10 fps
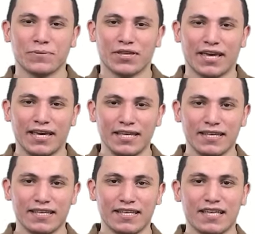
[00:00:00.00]
Okay?
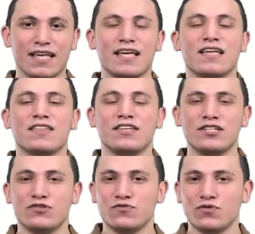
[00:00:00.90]

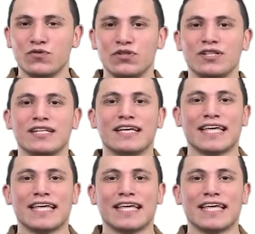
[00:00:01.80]
This rule